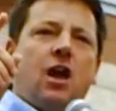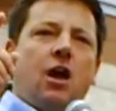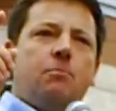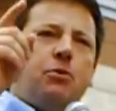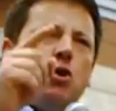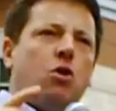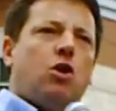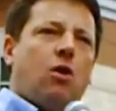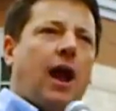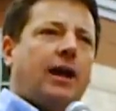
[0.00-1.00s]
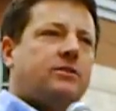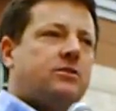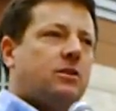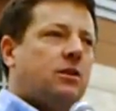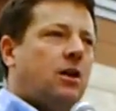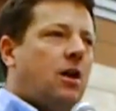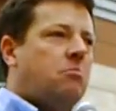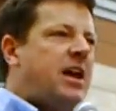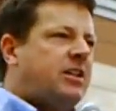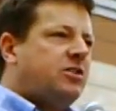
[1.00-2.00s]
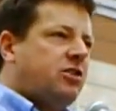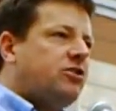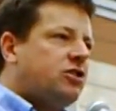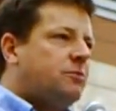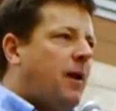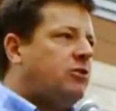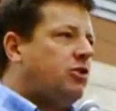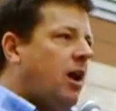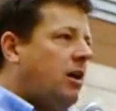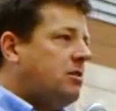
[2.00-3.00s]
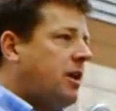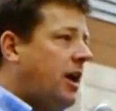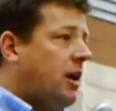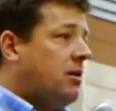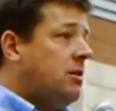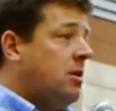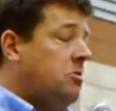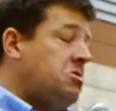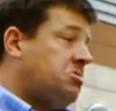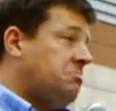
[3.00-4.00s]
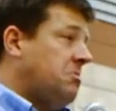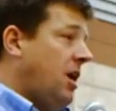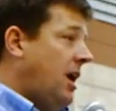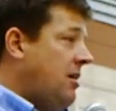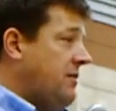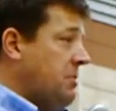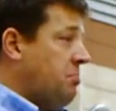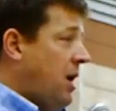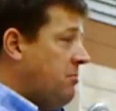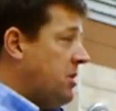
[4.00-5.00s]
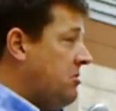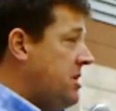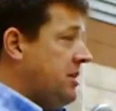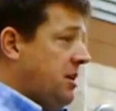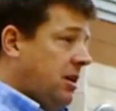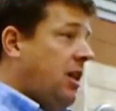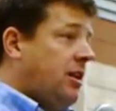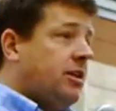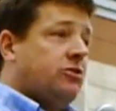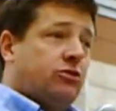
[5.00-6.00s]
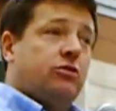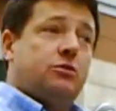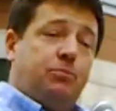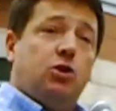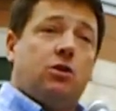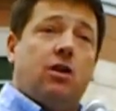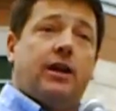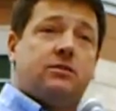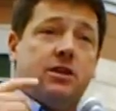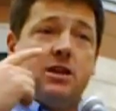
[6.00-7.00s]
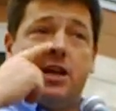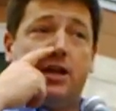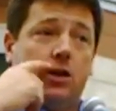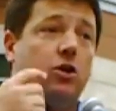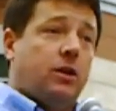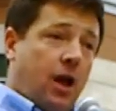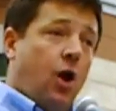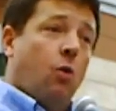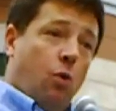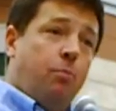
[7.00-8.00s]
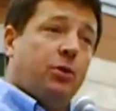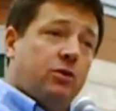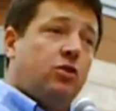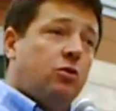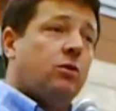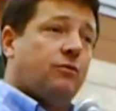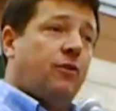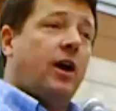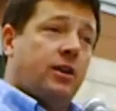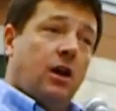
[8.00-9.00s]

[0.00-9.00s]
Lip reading: bureaucrats make decisions about your health care, which I don't have any problem agreeing that a lot of the insurance bureaucrats need to get a good whooping too and find